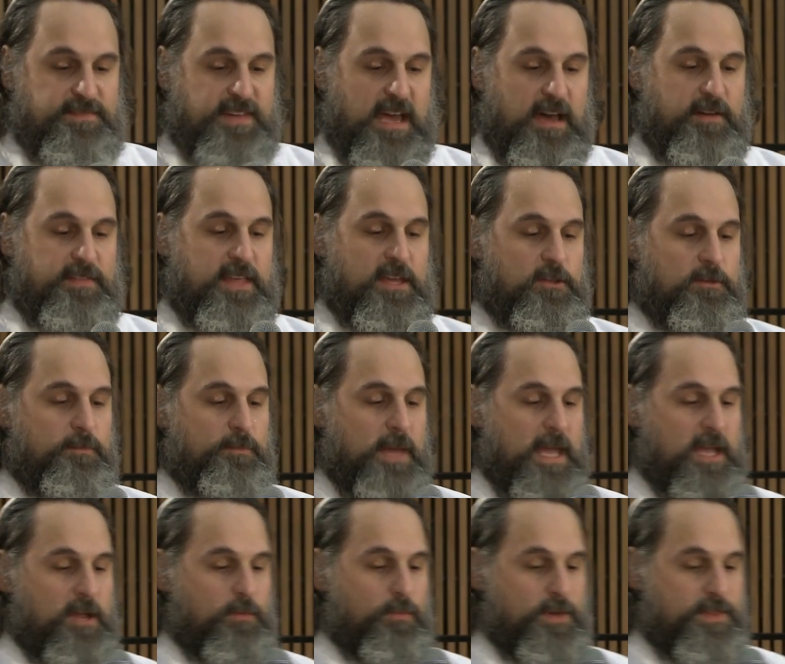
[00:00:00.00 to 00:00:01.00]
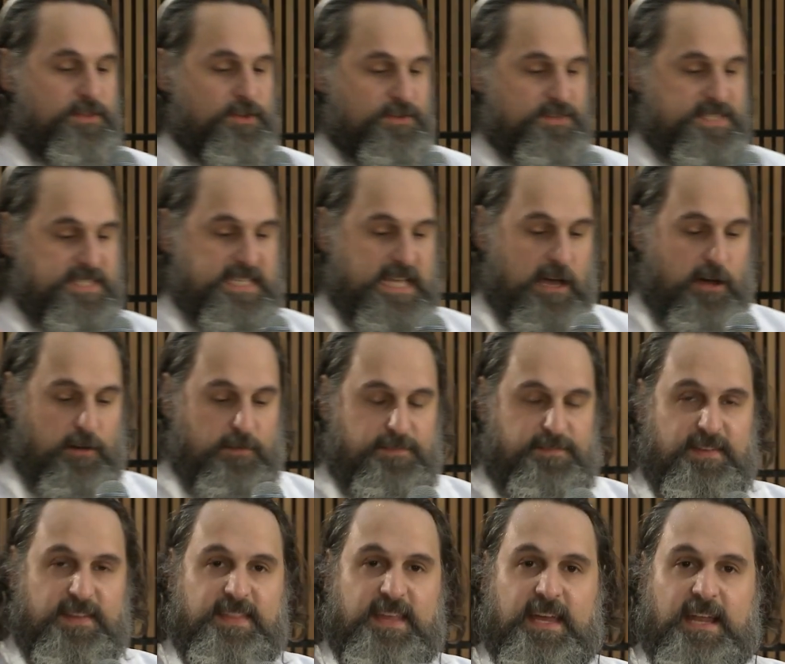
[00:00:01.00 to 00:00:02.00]
a vow that you make with
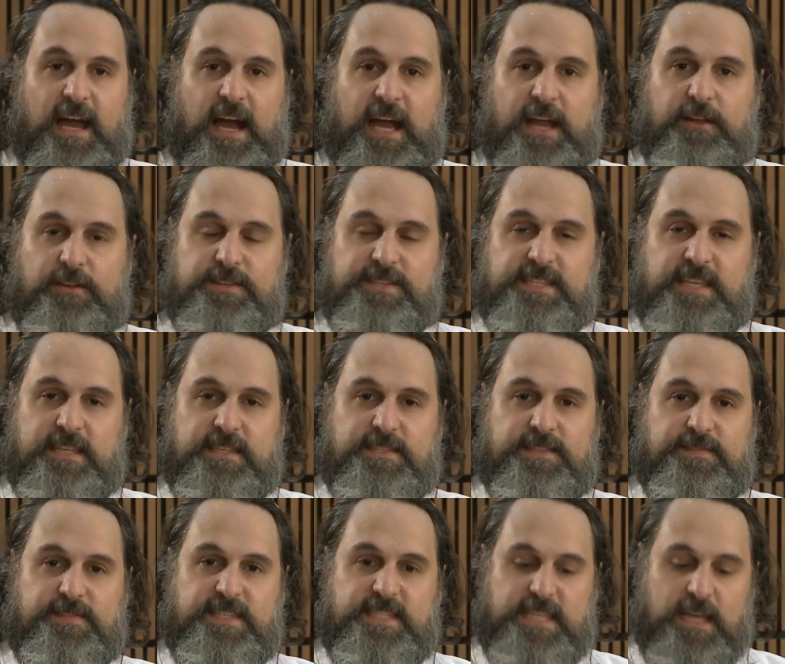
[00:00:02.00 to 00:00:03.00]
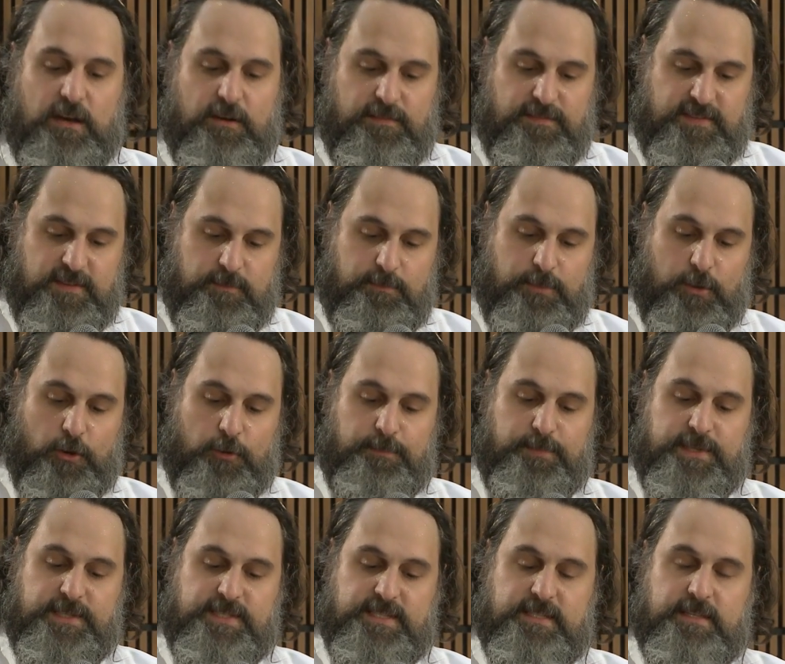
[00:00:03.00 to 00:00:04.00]
yourself and that higher sense of self and
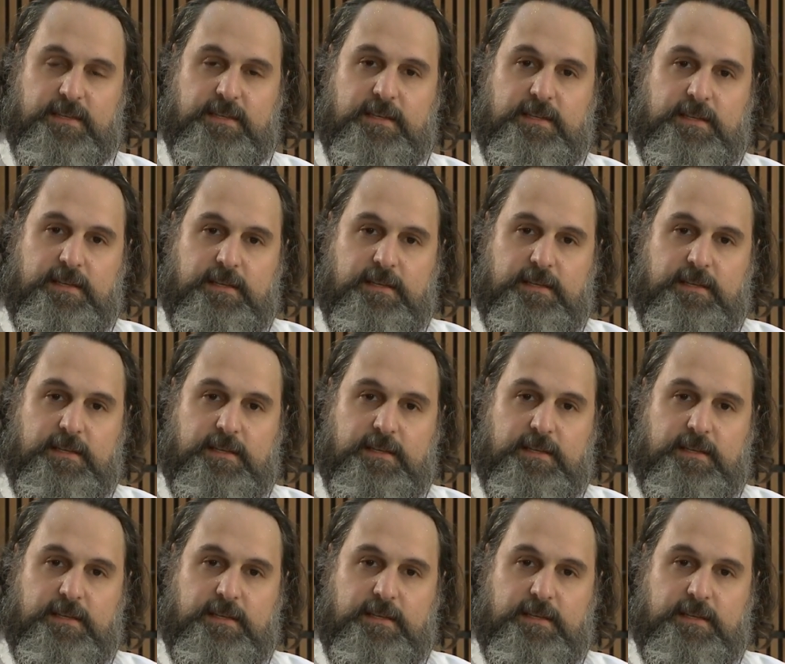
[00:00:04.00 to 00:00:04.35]
purpose